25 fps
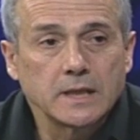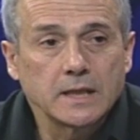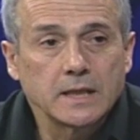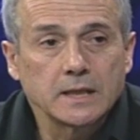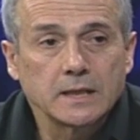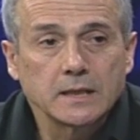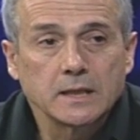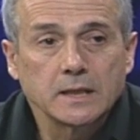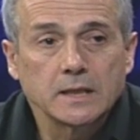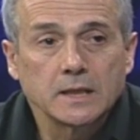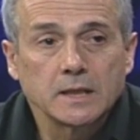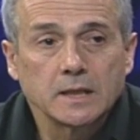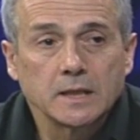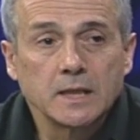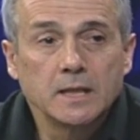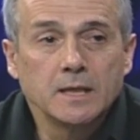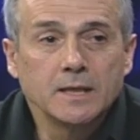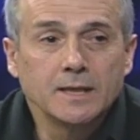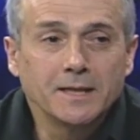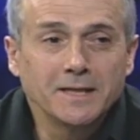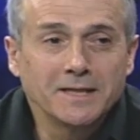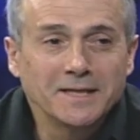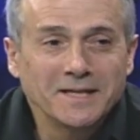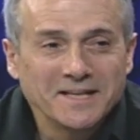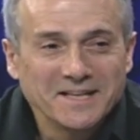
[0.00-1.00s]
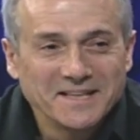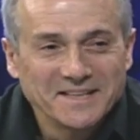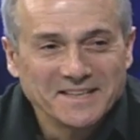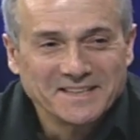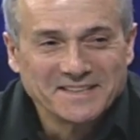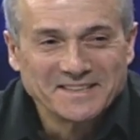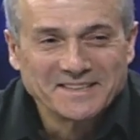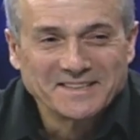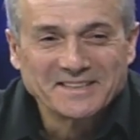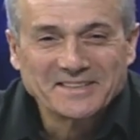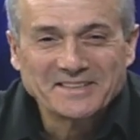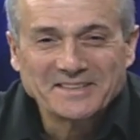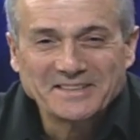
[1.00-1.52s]
They, uh,
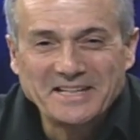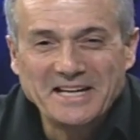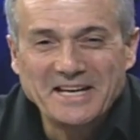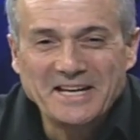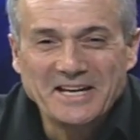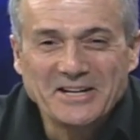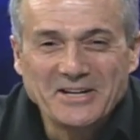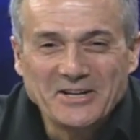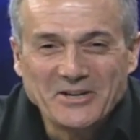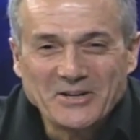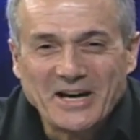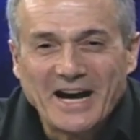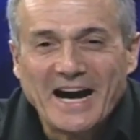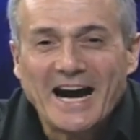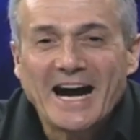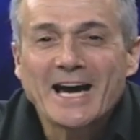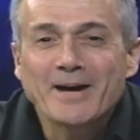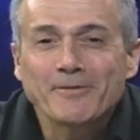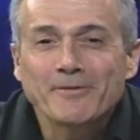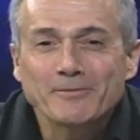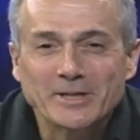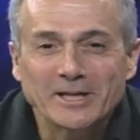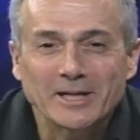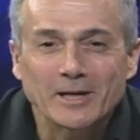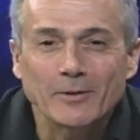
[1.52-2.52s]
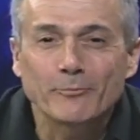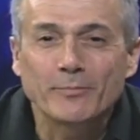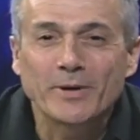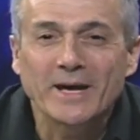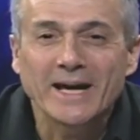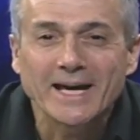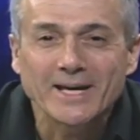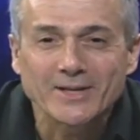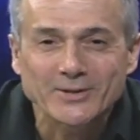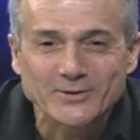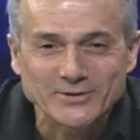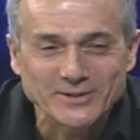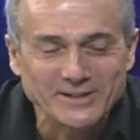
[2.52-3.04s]
I am their
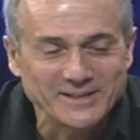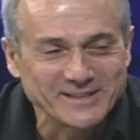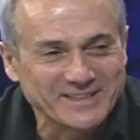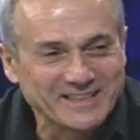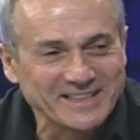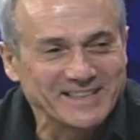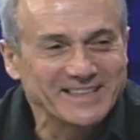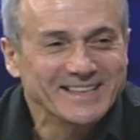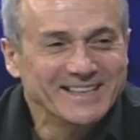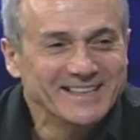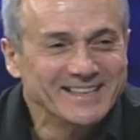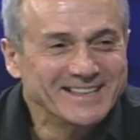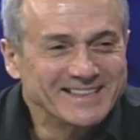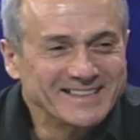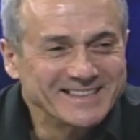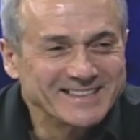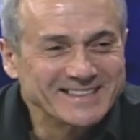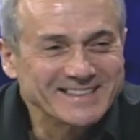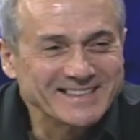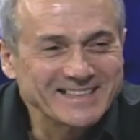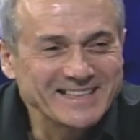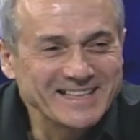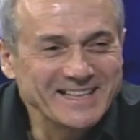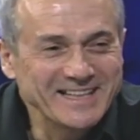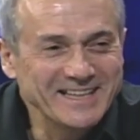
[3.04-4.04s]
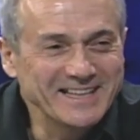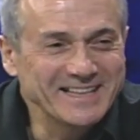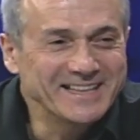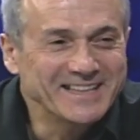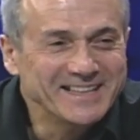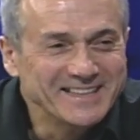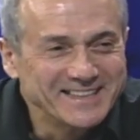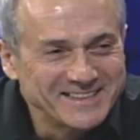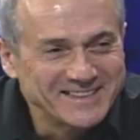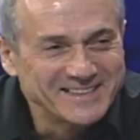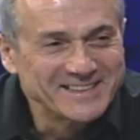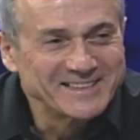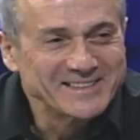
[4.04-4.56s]
patient
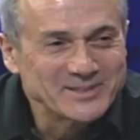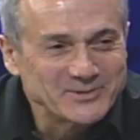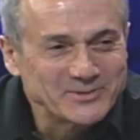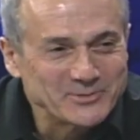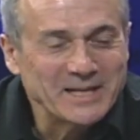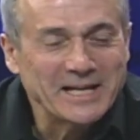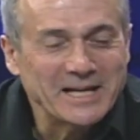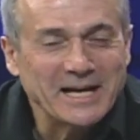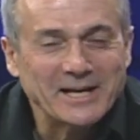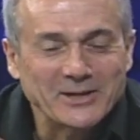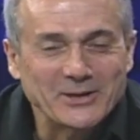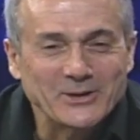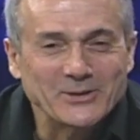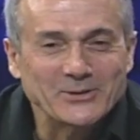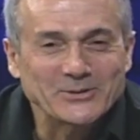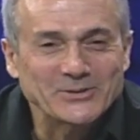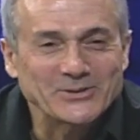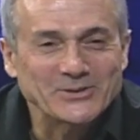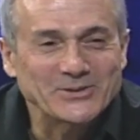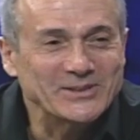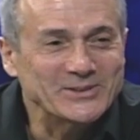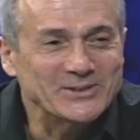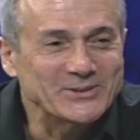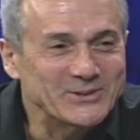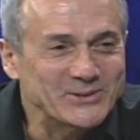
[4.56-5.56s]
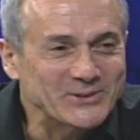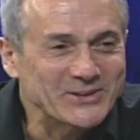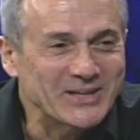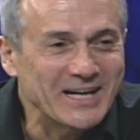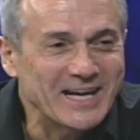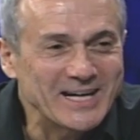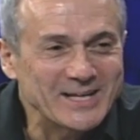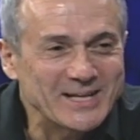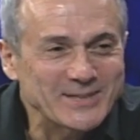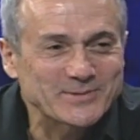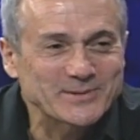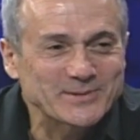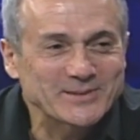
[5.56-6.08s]
when I go to the Duke
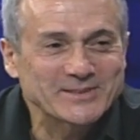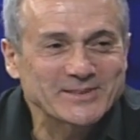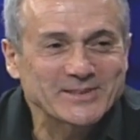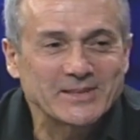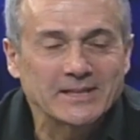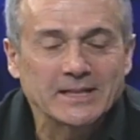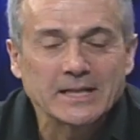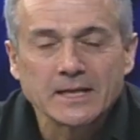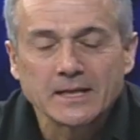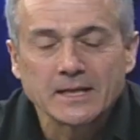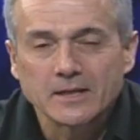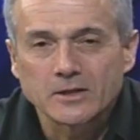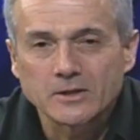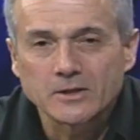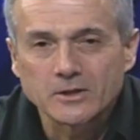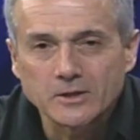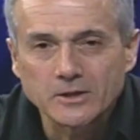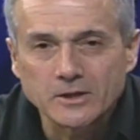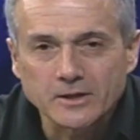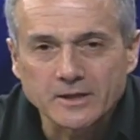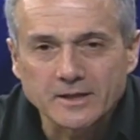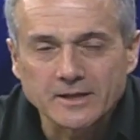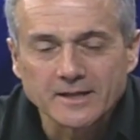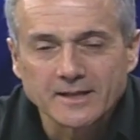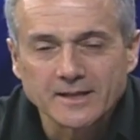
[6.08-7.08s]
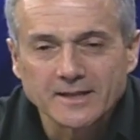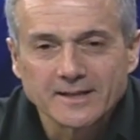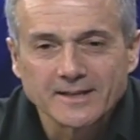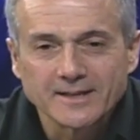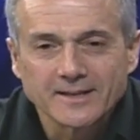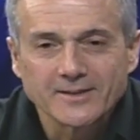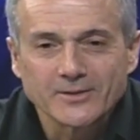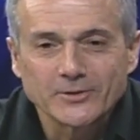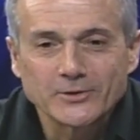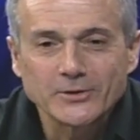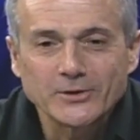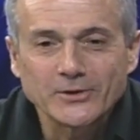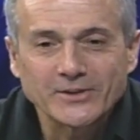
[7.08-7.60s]
Hospital. Look,
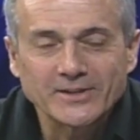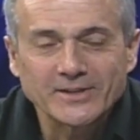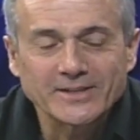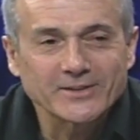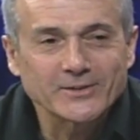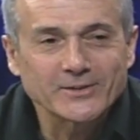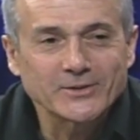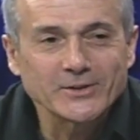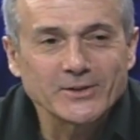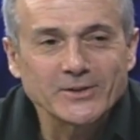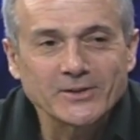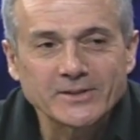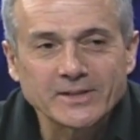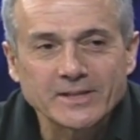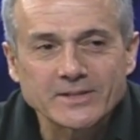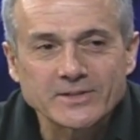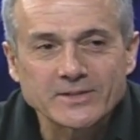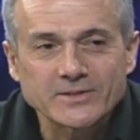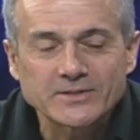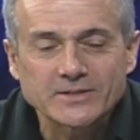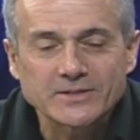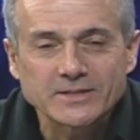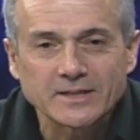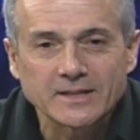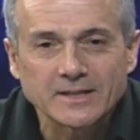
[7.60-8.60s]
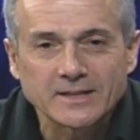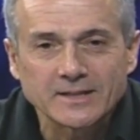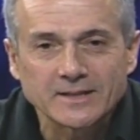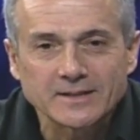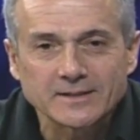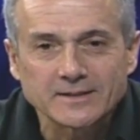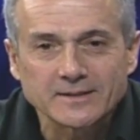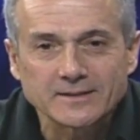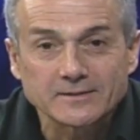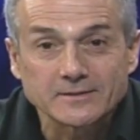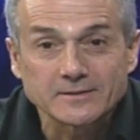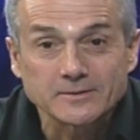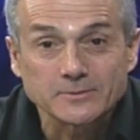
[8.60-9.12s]
Duke, Duke is,
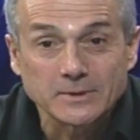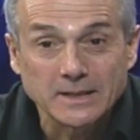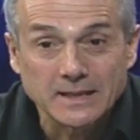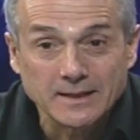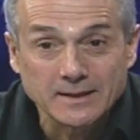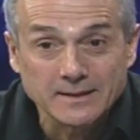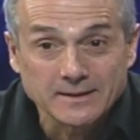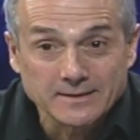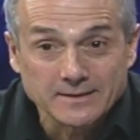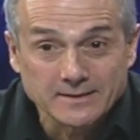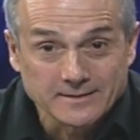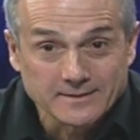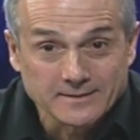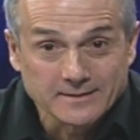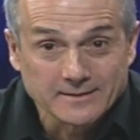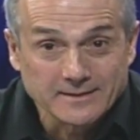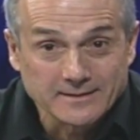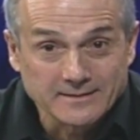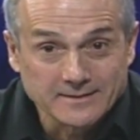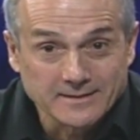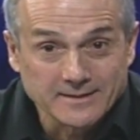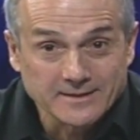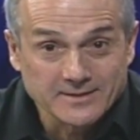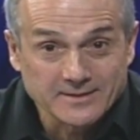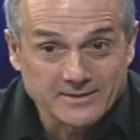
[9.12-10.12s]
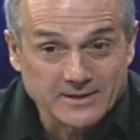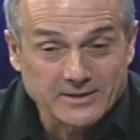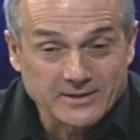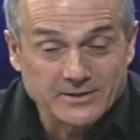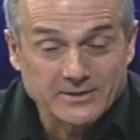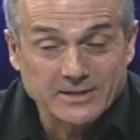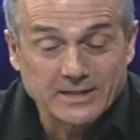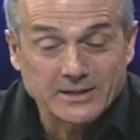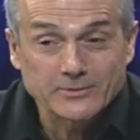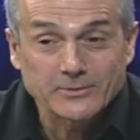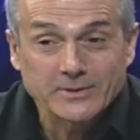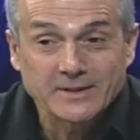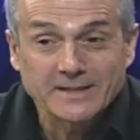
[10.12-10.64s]
uh, well, it's a
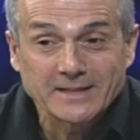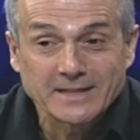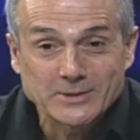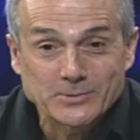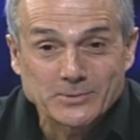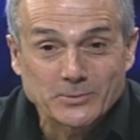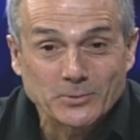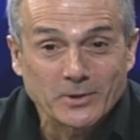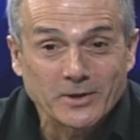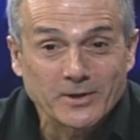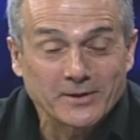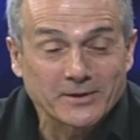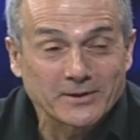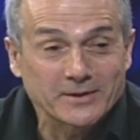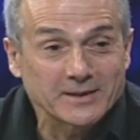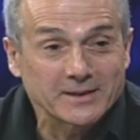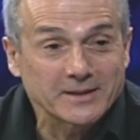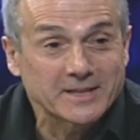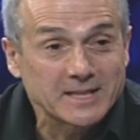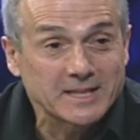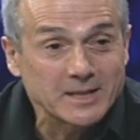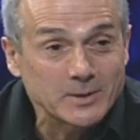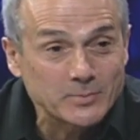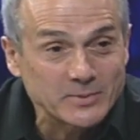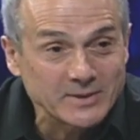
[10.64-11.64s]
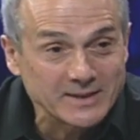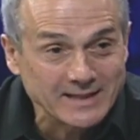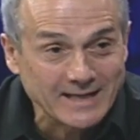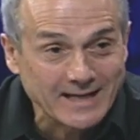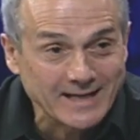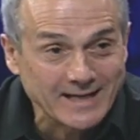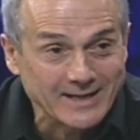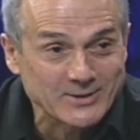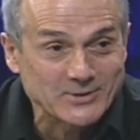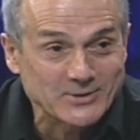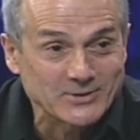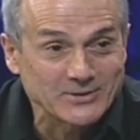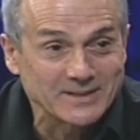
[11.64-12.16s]
secret that's worth uh, keeping,
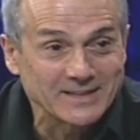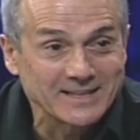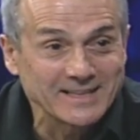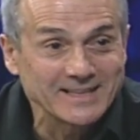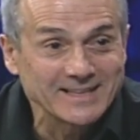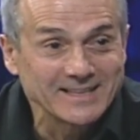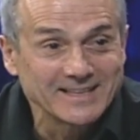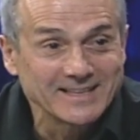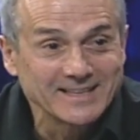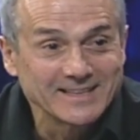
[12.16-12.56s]
actually.